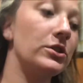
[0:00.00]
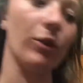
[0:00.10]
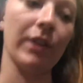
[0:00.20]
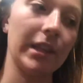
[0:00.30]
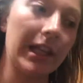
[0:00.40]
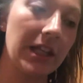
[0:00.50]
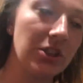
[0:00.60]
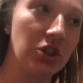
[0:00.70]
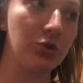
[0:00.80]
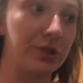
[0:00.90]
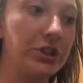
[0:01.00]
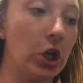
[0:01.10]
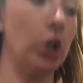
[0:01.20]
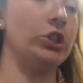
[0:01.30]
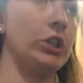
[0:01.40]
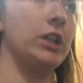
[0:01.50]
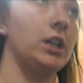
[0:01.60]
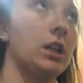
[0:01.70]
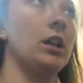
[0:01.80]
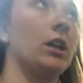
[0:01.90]
so then they can recharge it.
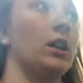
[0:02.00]
Can this